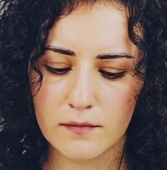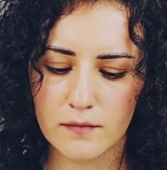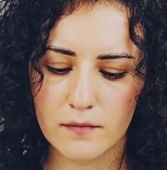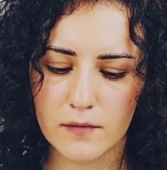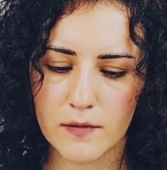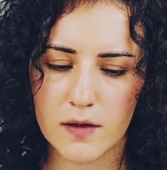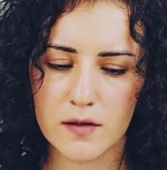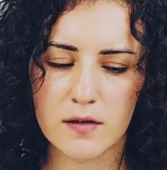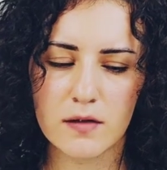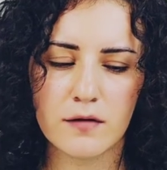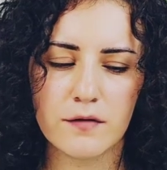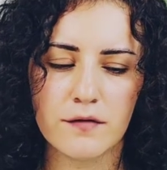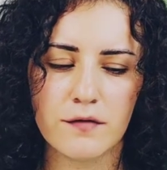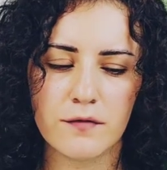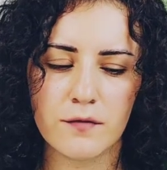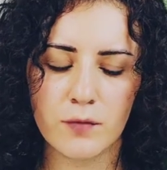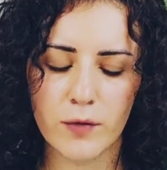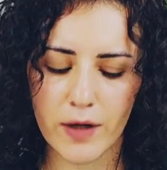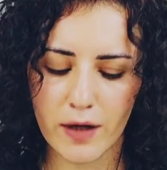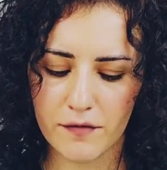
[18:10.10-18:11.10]
As
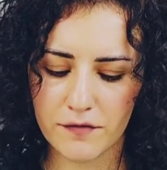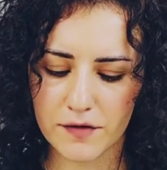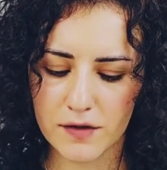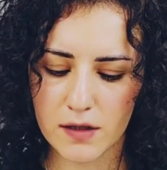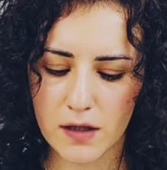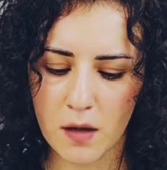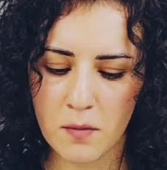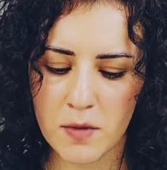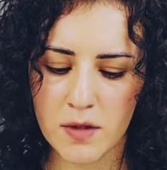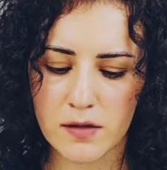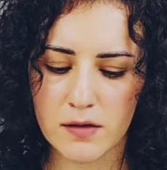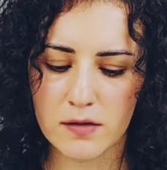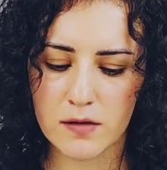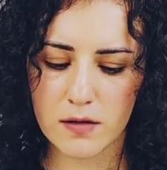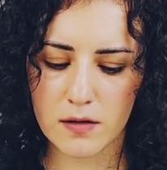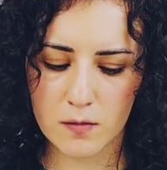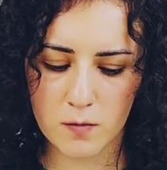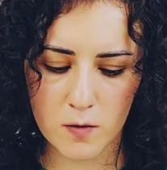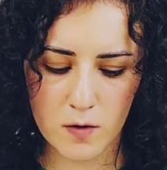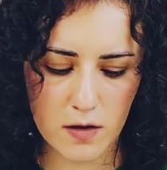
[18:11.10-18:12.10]
if we have summoned
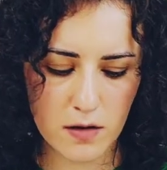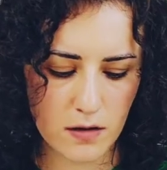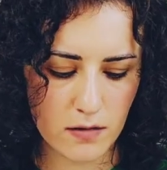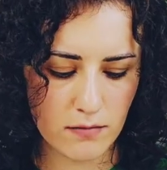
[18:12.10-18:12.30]
someone.